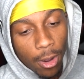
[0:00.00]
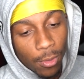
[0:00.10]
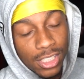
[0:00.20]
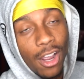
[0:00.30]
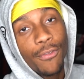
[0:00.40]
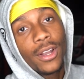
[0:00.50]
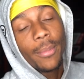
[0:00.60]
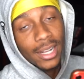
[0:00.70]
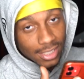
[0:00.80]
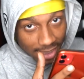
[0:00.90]
What y'all feel
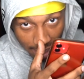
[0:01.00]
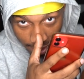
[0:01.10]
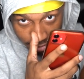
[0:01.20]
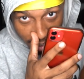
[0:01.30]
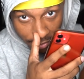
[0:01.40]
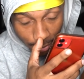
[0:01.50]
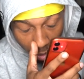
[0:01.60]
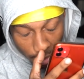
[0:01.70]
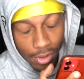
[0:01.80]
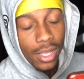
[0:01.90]
about Shet F7,
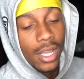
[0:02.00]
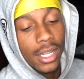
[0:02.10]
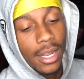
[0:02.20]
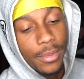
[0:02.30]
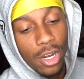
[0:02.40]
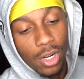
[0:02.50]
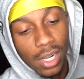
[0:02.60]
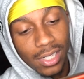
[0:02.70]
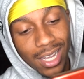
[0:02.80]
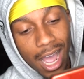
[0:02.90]
bro? Let me know
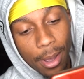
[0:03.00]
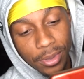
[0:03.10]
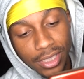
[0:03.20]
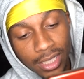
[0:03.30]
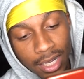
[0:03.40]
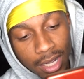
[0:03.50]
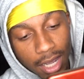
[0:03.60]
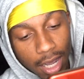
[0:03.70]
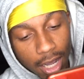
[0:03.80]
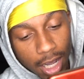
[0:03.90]
down in the comments.
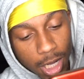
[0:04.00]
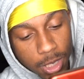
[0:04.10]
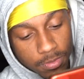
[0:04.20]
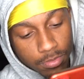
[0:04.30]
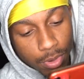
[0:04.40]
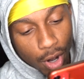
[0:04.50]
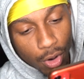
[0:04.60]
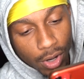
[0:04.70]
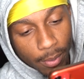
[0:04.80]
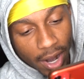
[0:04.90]

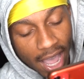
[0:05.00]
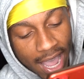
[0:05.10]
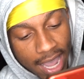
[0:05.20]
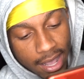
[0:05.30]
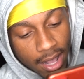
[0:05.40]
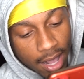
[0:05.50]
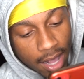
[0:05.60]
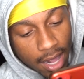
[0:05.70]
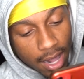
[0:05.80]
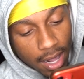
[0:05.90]
Bro, number 8.
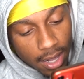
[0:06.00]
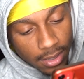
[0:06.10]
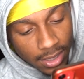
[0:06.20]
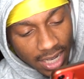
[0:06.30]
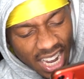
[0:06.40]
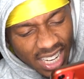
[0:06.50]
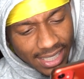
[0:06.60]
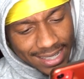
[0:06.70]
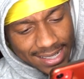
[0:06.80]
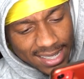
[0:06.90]
Look like
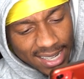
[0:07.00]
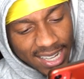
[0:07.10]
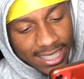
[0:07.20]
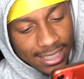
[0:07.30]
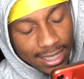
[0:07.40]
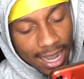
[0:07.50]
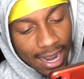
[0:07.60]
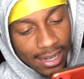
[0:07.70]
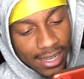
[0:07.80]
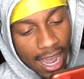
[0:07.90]
Adidas cleats. He
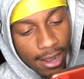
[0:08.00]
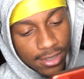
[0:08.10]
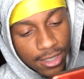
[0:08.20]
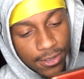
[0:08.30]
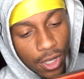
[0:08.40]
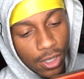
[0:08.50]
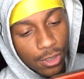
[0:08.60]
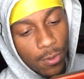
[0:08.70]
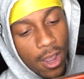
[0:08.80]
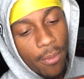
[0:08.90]
got calf sleeves on
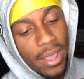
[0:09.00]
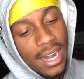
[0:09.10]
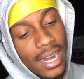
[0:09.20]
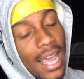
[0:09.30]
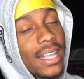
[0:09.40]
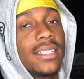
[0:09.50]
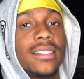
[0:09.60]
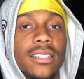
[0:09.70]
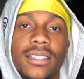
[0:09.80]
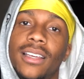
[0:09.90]
as well, man. I like
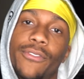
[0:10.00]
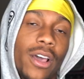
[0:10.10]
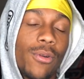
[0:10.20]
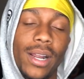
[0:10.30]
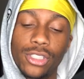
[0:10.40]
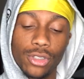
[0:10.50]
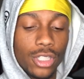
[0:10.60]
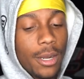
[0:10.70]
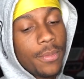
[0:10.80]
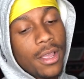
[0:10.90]
this. If I had to rate your
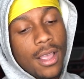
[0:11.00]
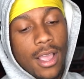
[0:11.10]
trip,